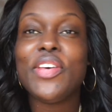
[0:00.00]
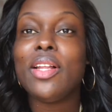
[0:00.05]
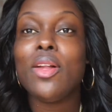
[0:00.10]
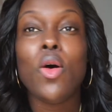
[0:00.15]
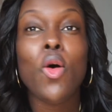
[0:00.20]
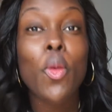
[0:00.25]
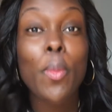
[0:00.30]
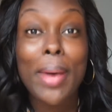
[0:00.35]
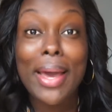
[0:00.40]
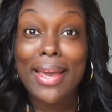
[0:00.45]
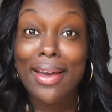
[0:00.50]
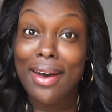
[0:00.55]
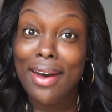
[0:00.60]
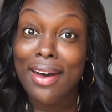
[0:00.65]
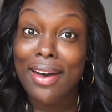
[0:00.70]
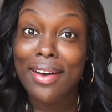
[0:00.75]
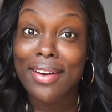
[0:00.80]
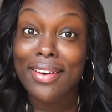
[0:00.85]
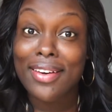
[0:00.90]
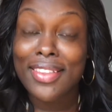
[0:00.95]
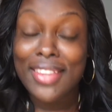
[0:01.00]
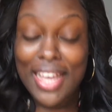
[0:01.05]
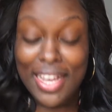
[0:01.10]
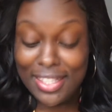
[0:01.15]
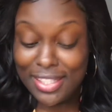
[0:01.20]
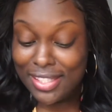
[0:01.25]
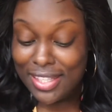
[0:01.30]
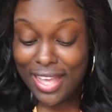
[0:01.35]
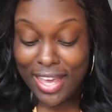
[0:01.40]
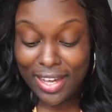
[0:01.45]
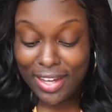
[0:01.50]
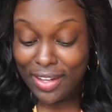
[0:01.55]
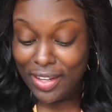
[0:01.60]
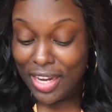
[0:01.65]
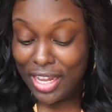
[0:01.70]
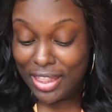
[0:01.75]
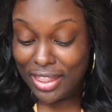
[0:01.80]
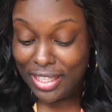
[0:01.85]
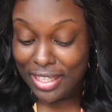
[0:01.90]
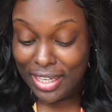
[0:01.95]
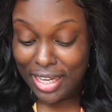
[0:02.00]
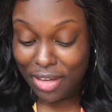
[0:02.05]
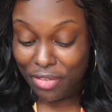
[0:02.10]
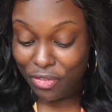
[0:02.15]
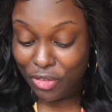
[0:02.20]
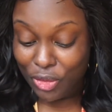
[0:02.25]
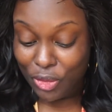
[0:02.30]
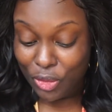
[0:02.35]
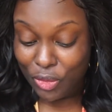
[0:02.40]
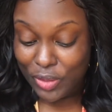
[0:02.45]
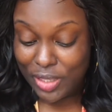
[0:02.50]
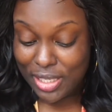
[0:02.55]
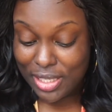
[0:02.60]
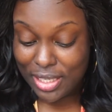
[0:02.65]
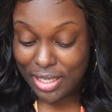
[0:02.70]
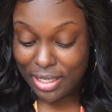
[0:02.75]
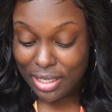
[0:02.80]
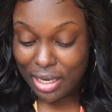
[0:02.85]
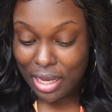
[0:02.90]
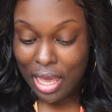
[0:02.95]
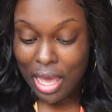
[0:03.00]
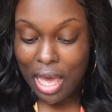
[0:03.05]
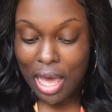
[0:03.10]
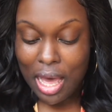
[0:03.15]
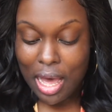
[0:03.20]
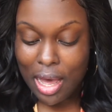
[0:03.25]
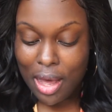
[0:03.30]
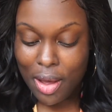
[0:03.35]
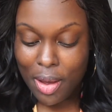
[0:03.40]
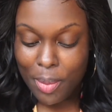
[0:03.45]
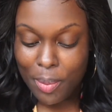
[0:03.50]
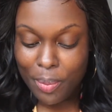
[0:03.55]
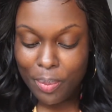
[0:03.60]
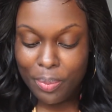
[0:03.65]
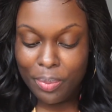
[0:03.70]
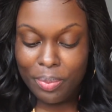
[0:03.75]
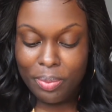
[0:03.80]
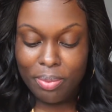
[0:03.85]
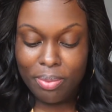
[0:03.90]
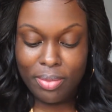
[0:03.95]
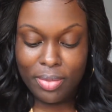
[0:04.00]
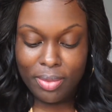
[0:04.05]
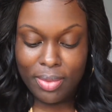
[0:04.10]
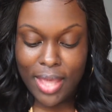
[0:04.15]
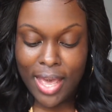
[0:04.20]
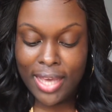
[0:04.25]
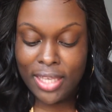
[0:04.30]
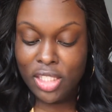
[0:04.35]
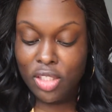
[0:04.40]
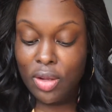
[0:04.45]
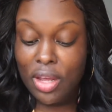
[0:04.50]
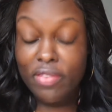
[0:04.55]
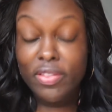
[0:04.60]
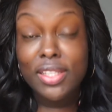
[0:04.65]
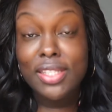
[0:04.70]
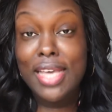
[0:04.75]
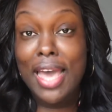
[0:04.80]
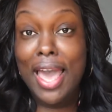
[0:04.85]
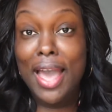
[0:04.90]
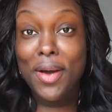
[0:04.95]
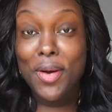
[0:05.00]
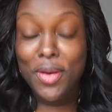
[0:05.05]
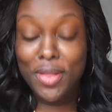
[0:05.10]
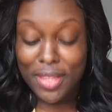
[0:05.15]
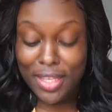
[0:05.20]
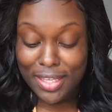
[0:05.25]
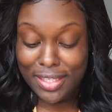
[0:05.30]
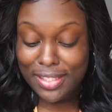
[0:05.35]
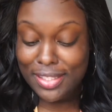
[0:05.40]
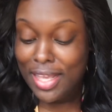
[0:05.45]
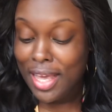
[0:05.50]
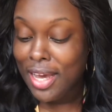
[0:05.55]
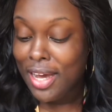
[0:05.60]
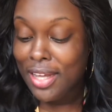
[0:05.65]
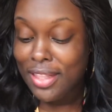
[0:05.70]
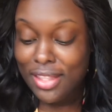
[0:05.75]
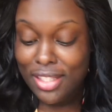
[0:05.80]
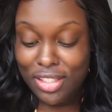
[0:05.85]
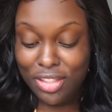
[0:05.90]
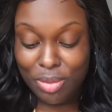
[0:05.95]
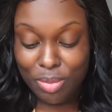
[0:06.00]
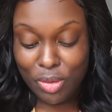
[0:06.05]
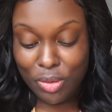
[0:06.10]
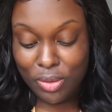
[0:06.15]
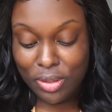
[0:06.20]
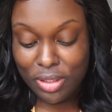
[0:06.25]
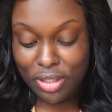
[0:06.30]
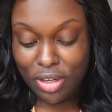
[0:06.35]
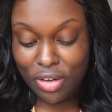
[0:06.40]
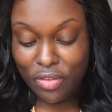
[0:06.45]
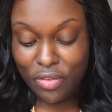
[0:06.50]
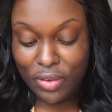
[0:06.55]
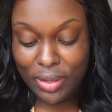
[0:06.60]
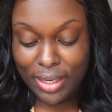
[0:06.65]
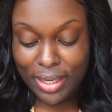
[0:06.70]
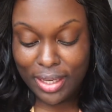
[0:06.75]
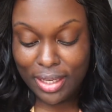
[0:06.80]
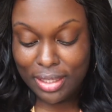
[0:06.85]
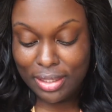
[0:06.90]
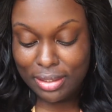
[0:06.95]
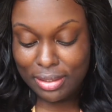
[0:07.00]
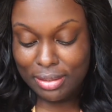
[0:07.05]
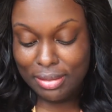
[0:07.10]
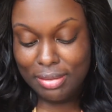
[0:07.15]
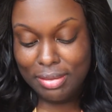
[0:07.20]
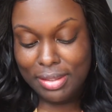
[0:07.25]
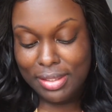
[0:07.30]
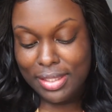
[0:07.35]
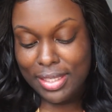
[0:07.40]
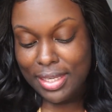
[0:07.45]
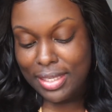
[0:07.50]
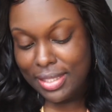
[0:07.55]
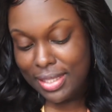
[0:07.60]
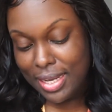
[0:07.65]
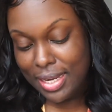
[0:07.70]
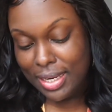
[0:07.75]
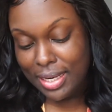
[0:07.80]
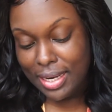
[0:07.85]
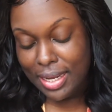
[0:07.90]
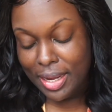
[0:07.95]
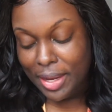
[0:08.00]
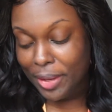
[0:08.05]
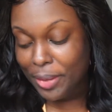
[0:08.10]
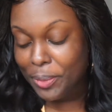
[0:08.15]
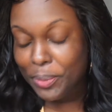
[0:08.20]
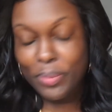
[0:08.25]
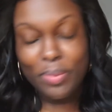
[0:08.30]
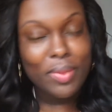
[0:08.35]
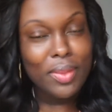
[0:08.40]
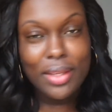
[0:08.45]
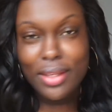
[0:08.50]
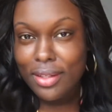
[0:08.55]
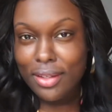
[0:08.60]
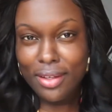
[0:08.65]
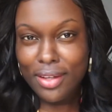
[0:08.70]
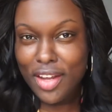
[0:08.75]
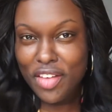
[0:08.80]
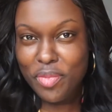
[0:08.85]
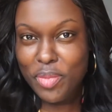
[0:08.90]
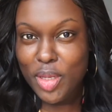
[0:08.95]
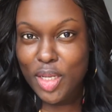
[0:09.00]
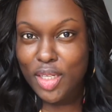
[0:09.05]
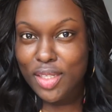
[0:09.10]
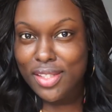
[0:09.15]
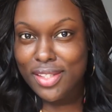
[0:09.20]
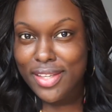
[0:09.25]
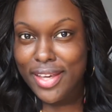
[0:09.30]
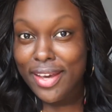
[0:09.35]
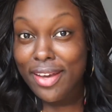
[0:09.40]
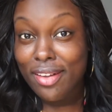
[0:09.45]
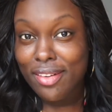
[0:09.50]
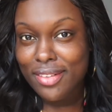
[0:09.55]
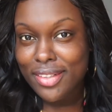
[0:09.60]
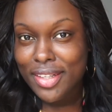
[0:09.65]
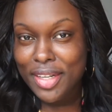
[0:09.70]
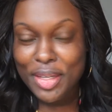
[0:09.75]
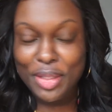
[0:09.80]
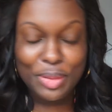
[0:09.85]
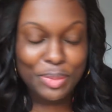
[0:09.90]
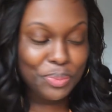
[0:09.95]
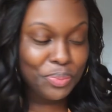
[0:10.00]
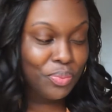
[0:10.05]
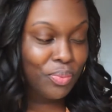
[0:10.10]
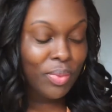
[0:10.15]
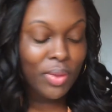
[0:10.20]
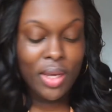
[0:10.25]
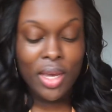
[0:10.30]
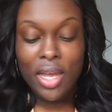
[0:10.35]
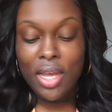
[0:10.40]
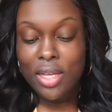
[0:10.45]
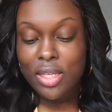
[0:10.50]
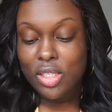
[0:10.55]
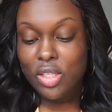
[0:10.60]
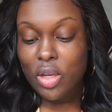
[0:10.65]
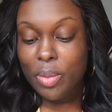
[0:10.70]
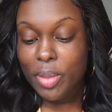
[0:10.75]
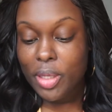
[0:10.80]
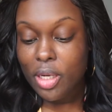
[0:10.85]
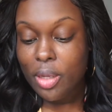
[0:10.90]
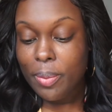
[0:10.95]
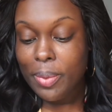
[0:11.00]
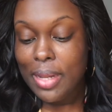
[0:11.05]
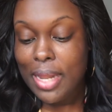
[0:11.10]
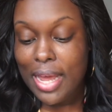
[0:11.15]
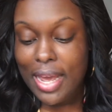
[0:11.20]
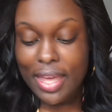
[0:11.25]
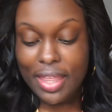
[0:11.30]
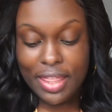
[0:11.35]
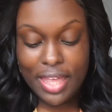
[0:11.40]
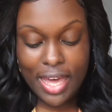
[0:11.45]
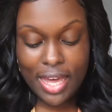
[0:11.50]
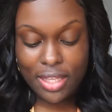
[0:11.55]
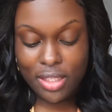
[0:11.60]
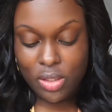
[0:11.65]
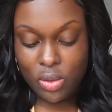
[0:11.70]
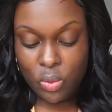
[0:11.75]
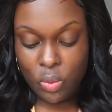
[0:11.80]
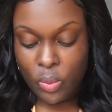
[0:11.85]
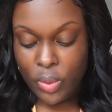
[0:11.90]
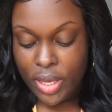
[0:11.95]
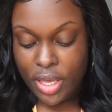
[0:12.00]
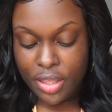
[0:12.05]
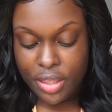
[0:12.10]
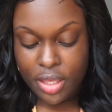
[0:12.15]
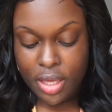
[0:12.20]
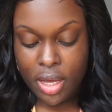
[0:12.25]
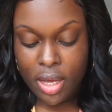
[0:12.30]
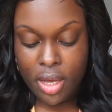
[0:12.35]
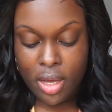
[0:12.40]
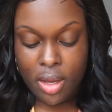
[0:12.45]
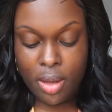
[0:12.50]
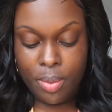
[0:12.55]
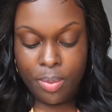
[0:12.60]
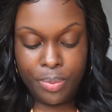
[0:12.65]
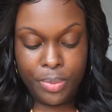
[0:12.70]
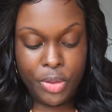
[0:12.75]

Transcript: Oh my god, that's like a lengthy name for no reason. I still have the tag on this. I got this from Ulta for like $6.99. Love me a good sale, you know. So I'm gonna apply that with a